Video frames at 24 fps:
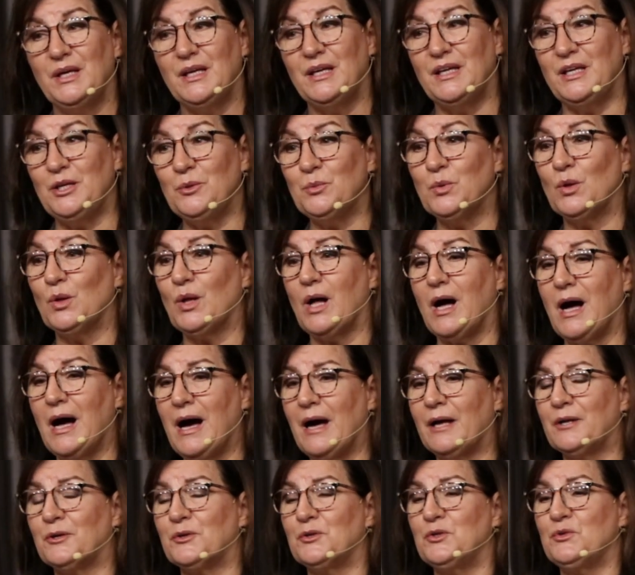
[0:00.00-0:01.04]
He will
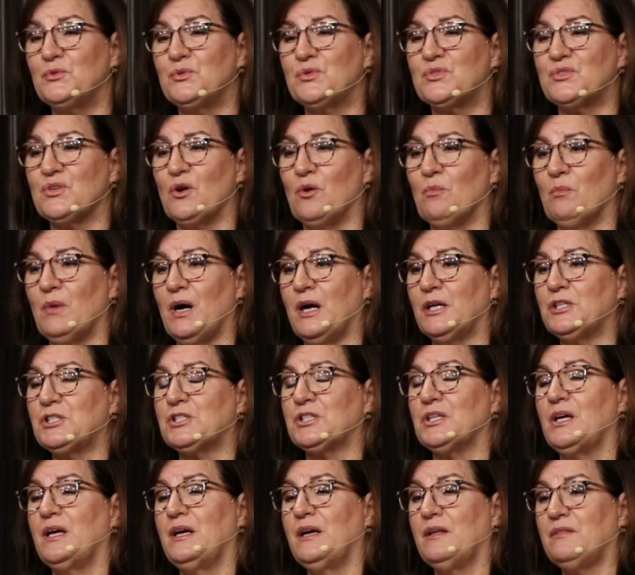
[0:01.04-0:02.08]
honor you so
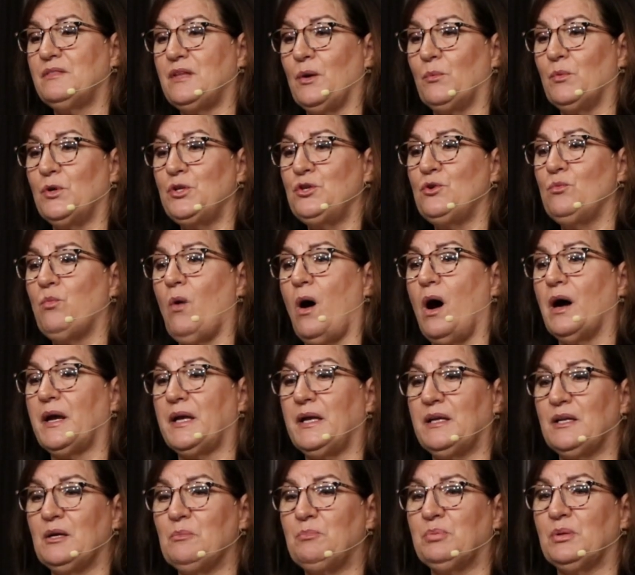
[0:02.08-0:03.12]
much that when you
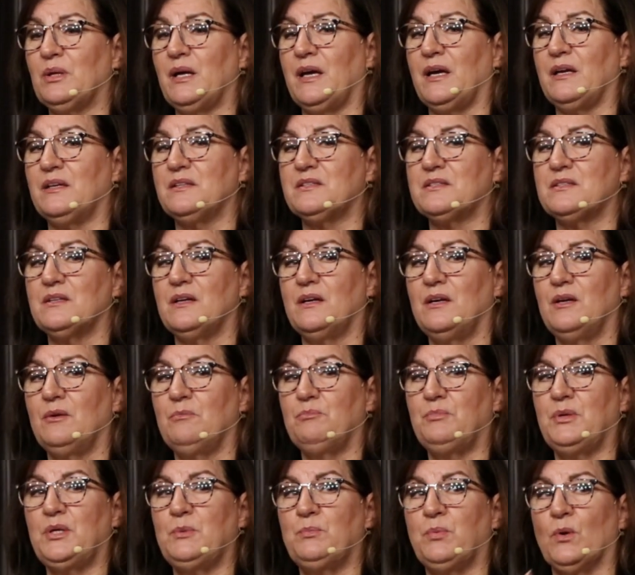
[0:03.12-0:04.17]
walk in a place,
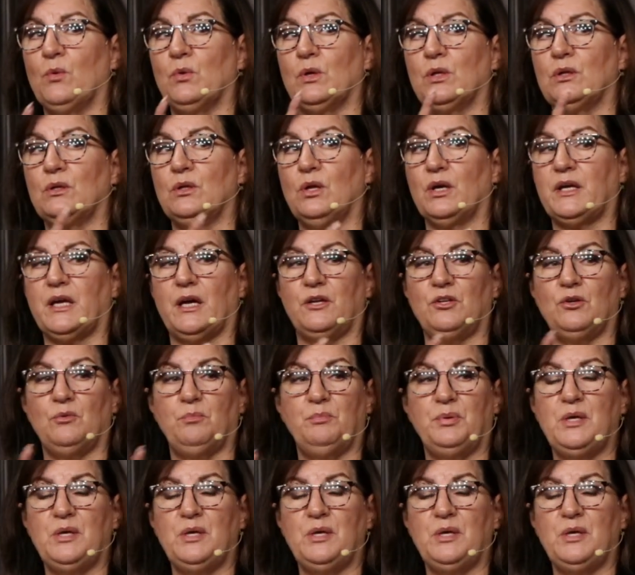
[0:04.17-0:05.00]
people will look at you.